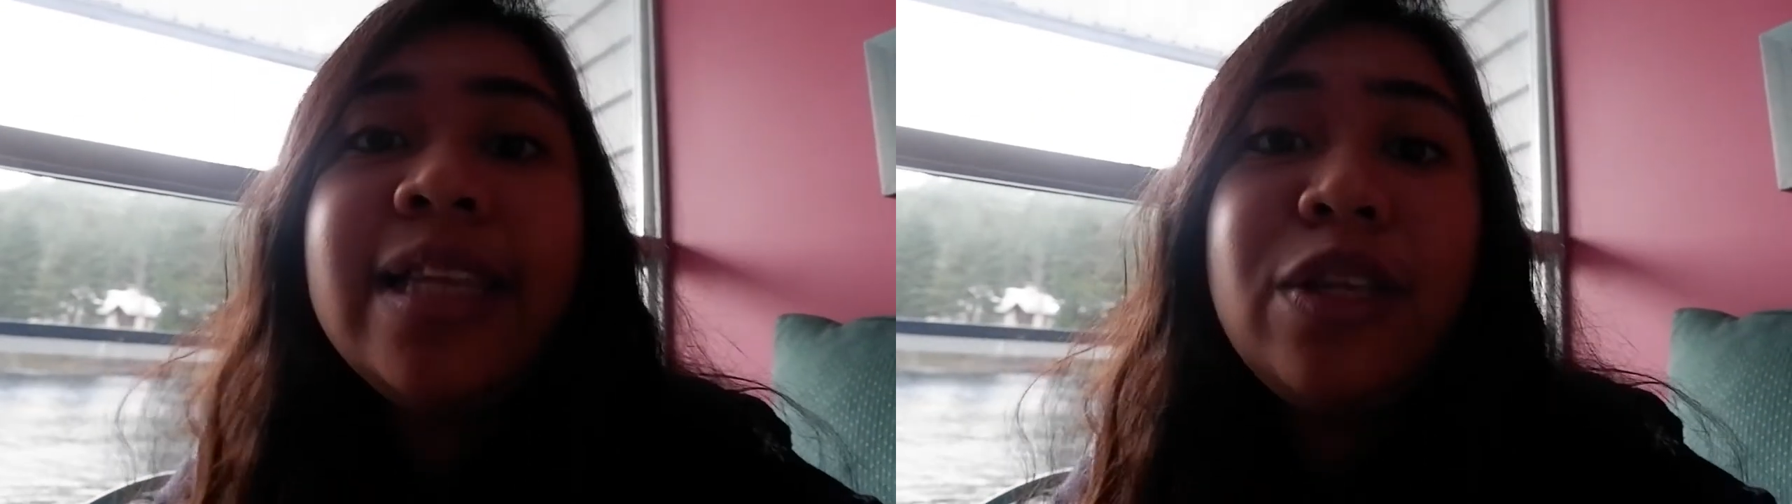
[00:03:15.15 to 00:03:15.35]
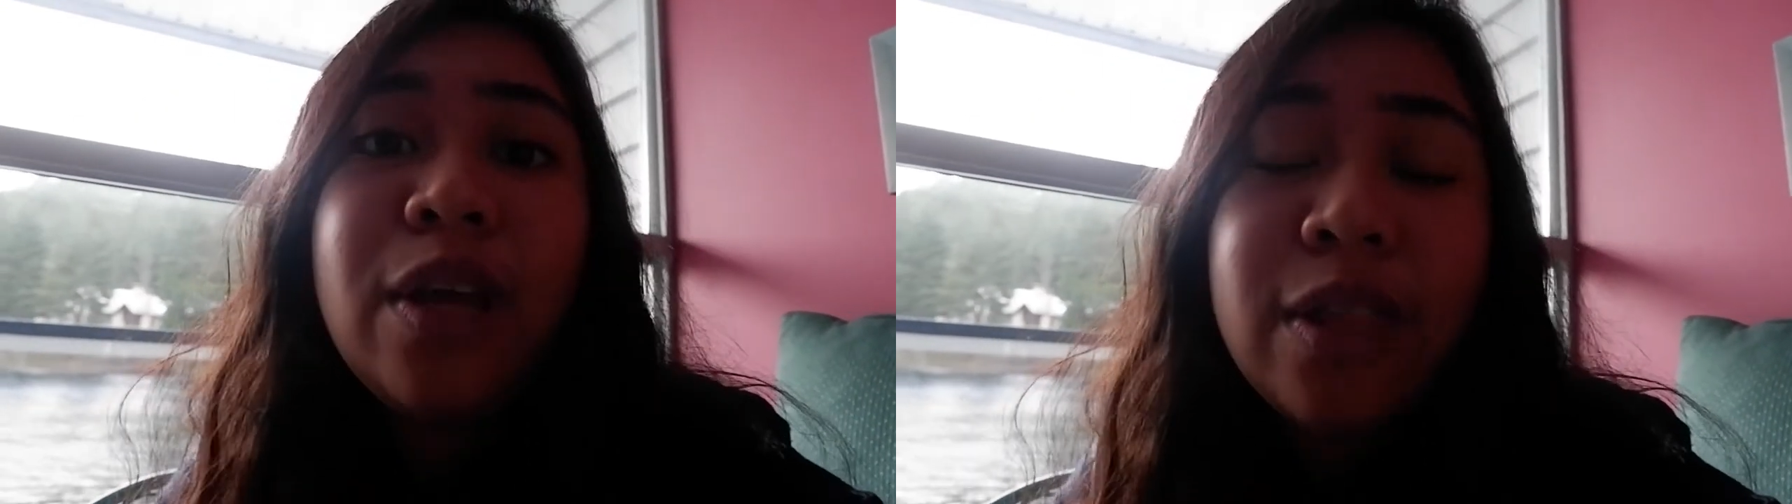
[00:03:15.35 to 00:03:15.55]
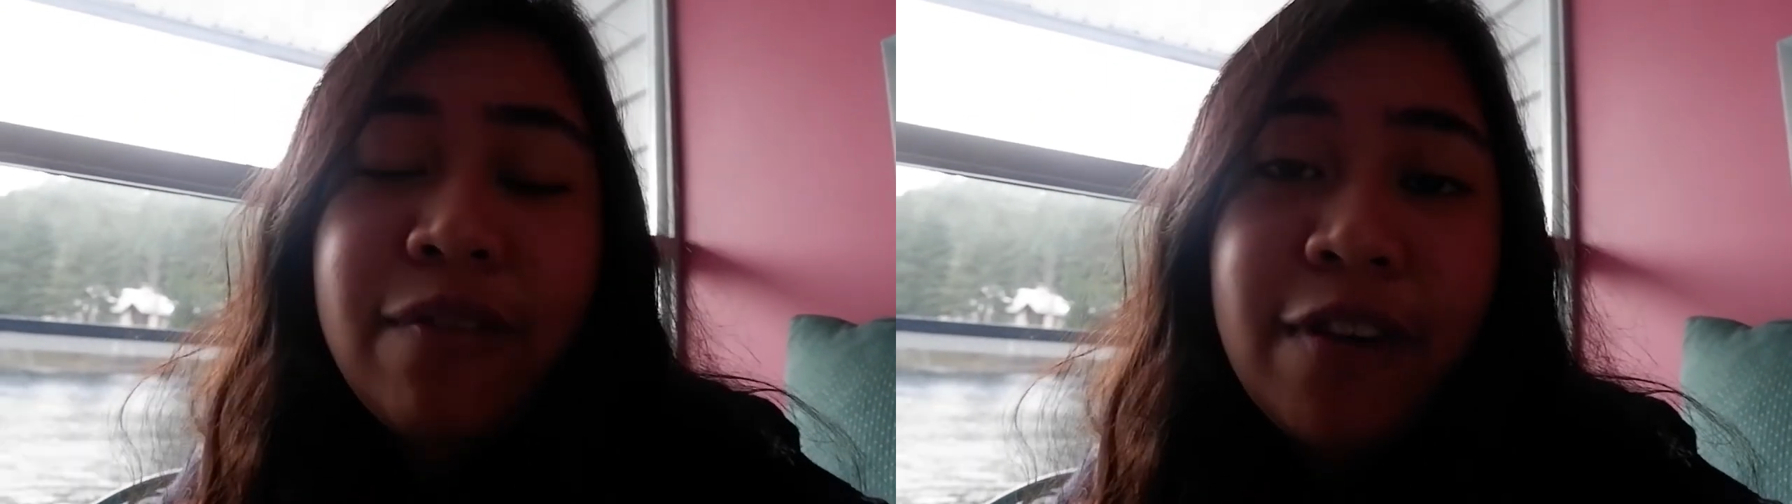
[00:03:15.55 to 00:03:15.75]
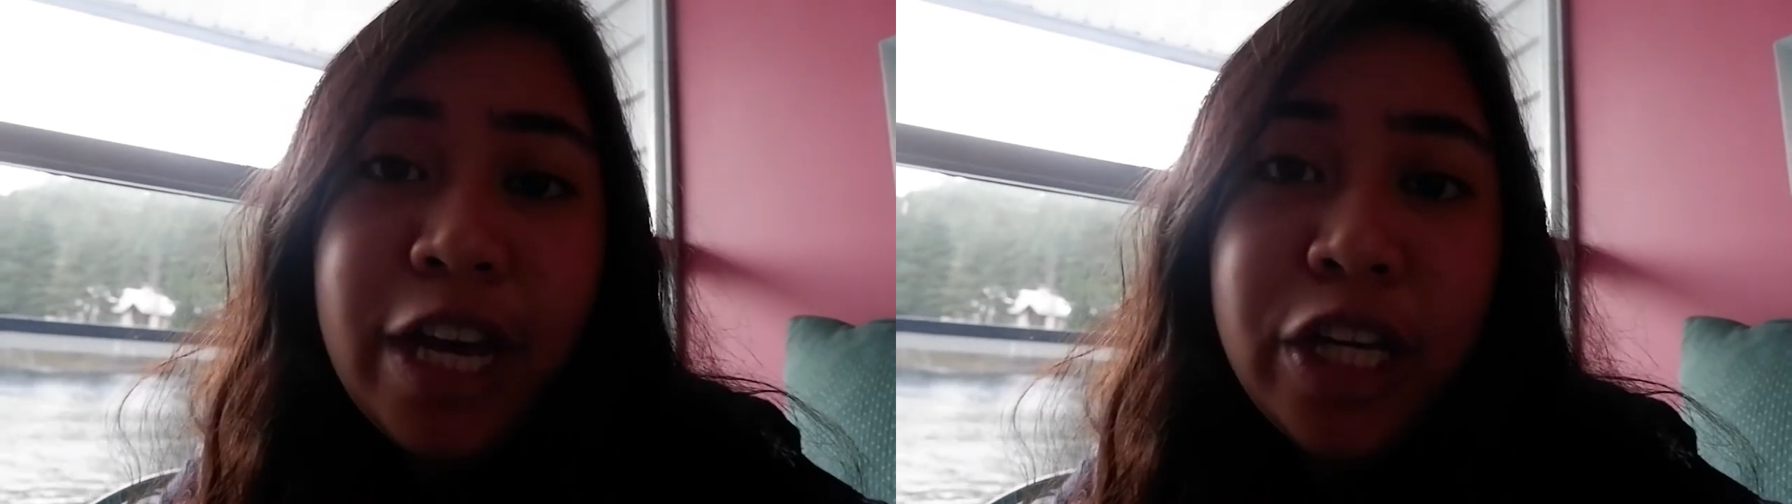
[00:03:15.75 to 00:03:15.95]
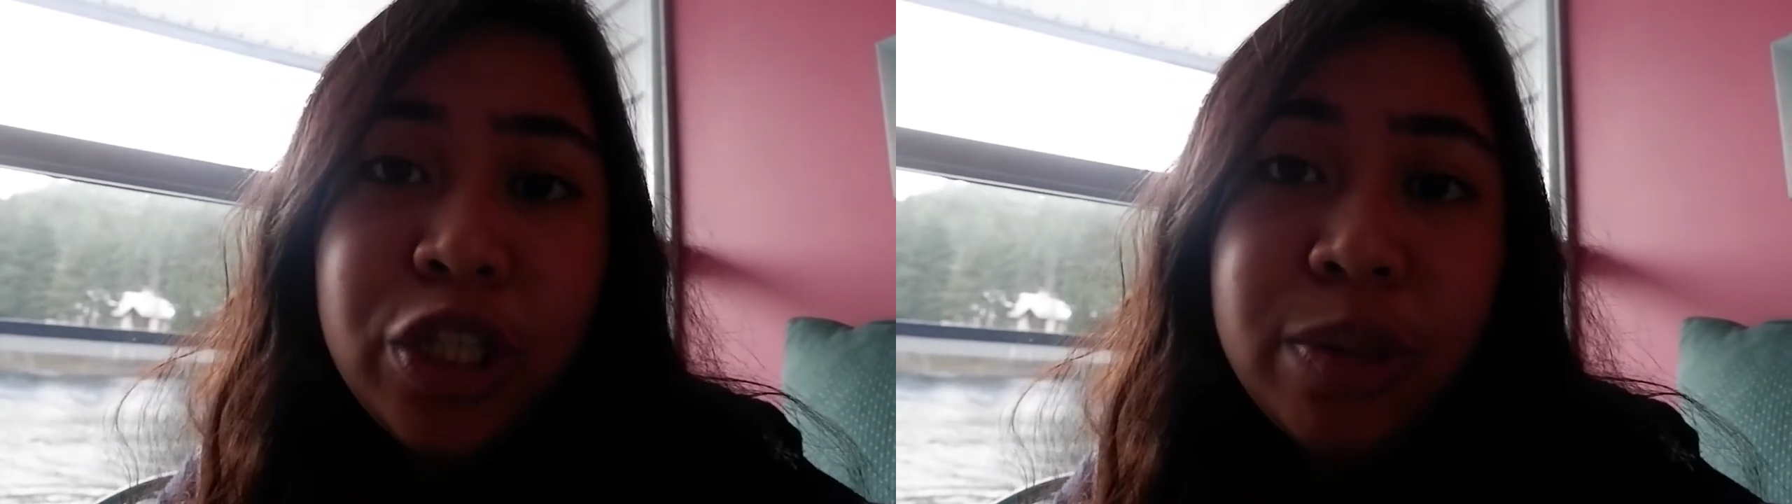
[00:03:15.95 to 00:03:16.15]
the
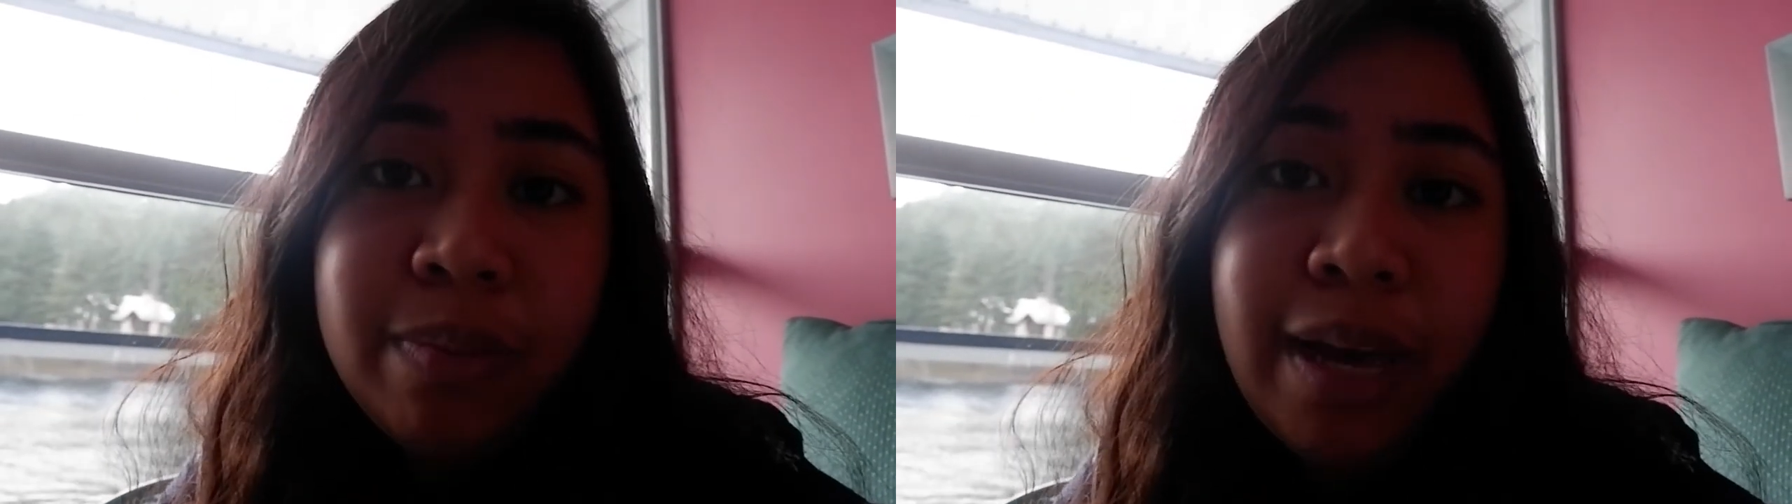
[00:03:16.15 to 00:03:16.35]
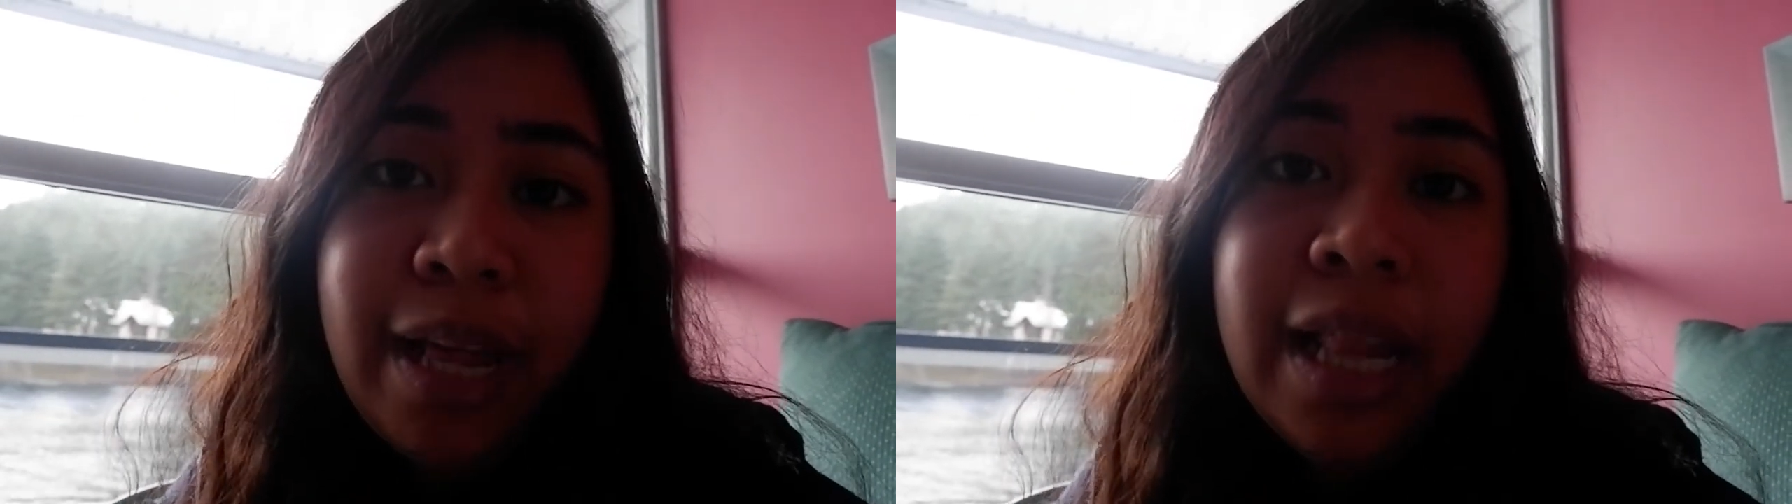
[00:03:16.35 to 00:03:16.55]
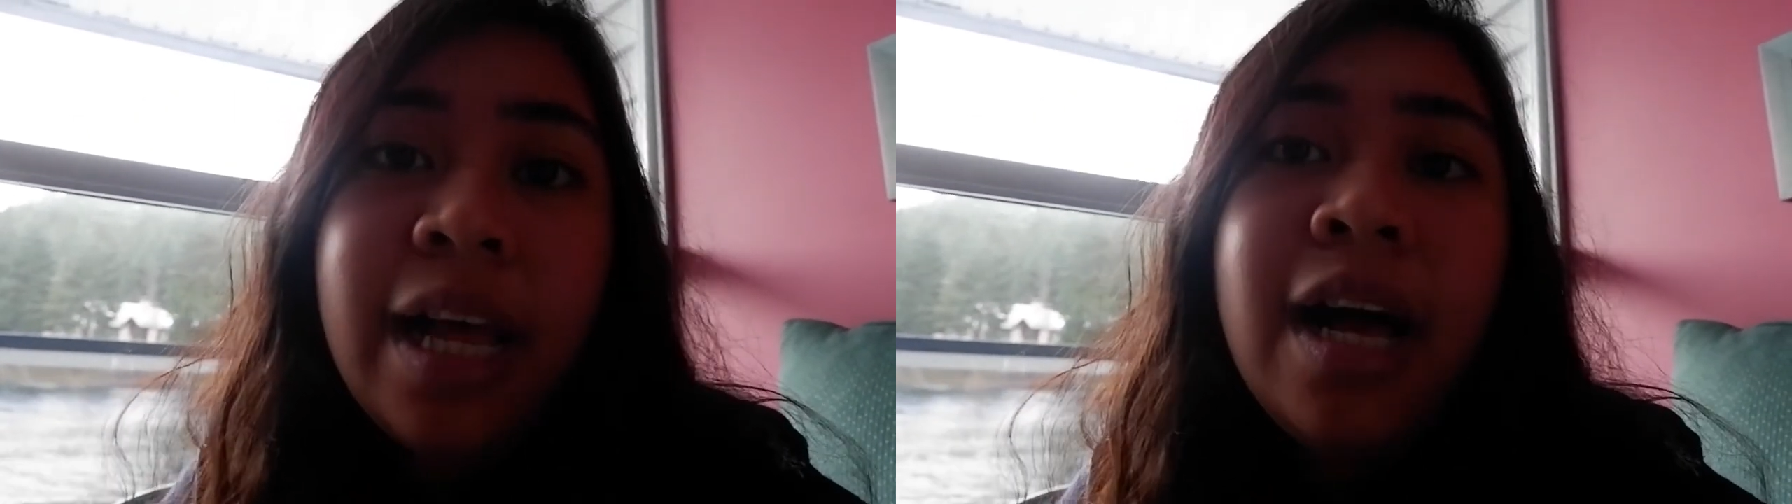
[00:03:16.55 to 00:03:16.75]
notification bell